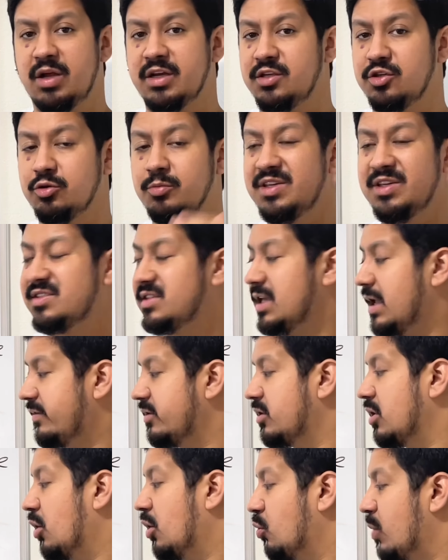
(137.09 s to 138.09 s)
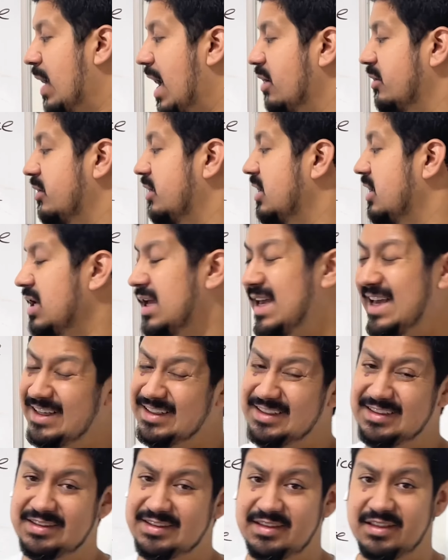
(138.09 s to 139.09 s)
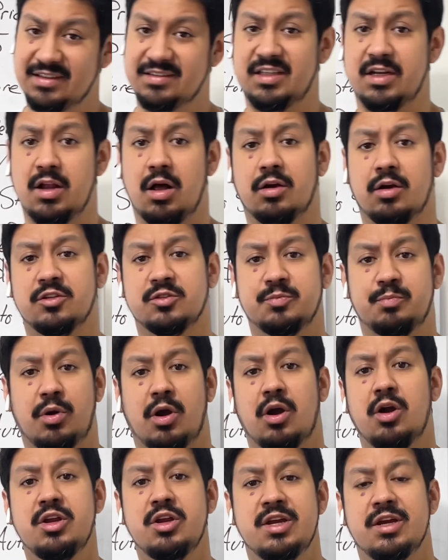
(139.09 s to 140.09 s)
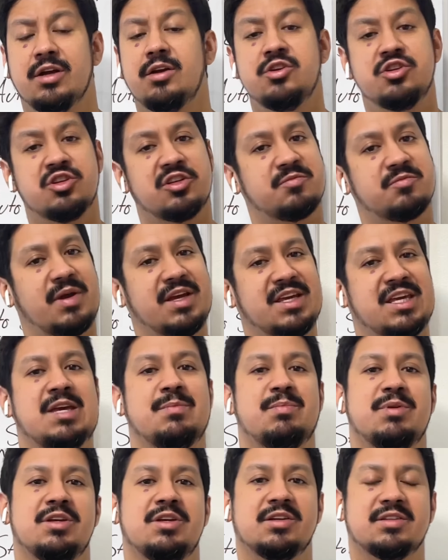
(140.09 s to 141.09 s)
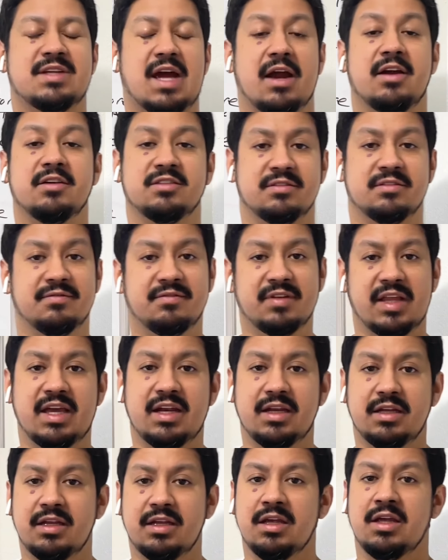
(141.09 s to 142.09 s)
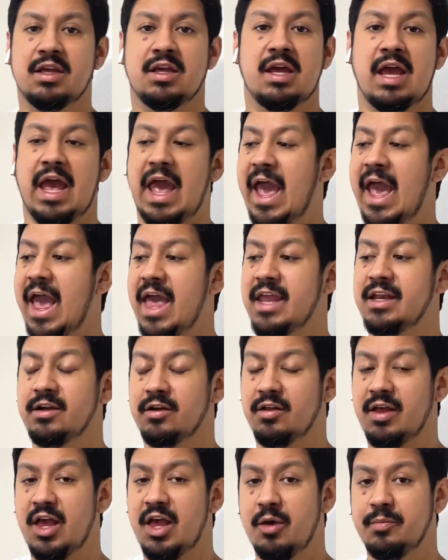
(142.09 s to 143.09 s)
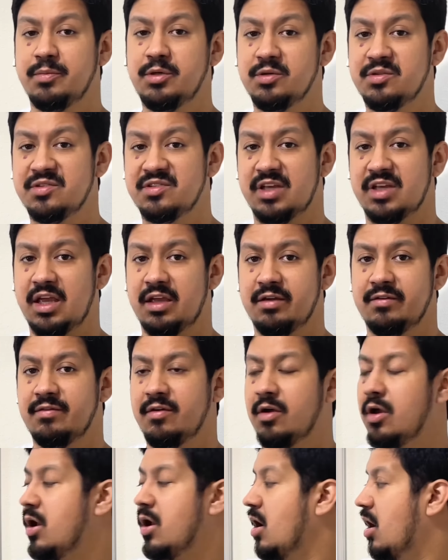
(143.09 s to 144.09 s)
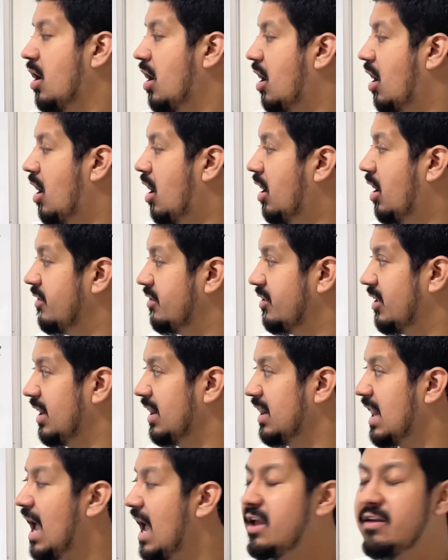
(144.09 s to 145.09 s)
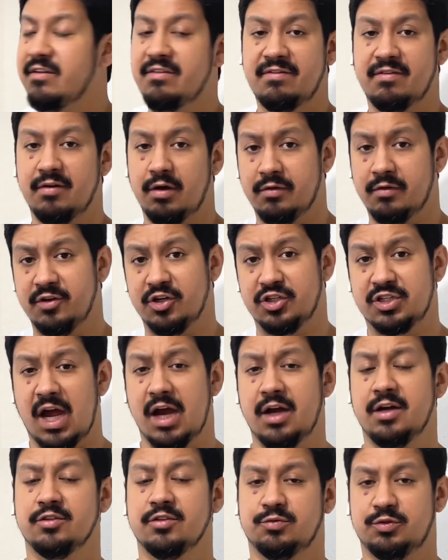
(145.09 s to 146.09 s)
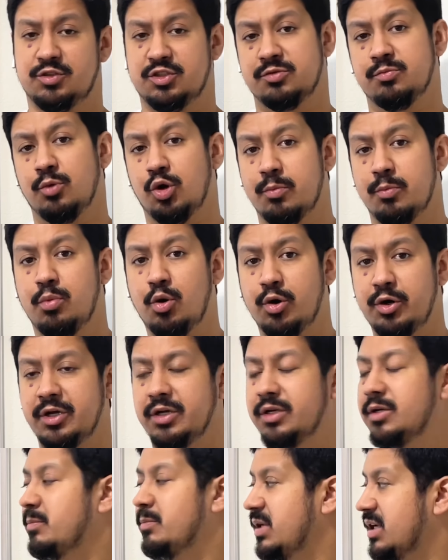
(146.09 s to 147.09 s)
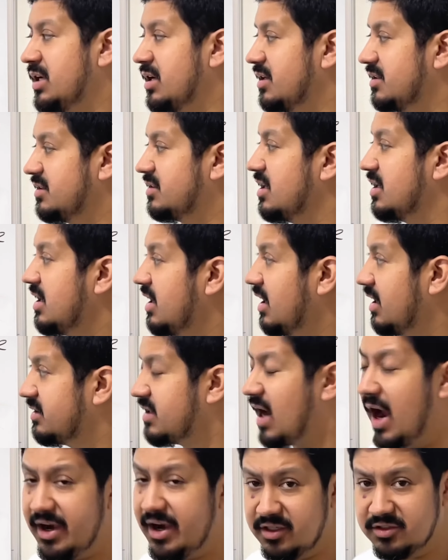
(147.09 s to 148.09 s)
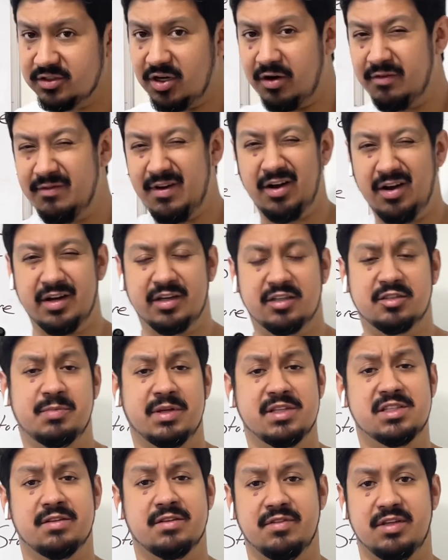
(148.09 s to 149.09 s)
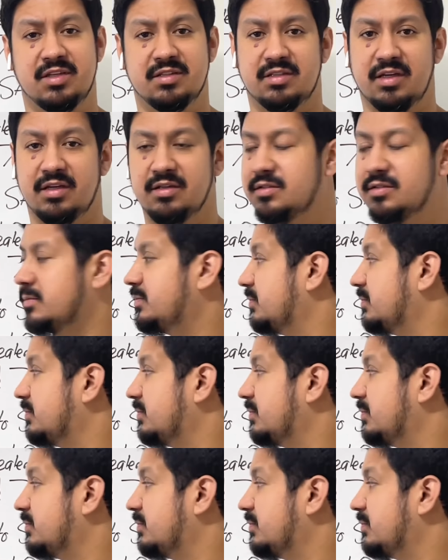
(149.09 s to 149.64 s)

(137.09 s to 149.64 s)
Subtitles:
You'll be saving around $60 per year just by keeping your tires inflated, and it'll help you save on the life of your tires, which is more important because tires are very expensive these days.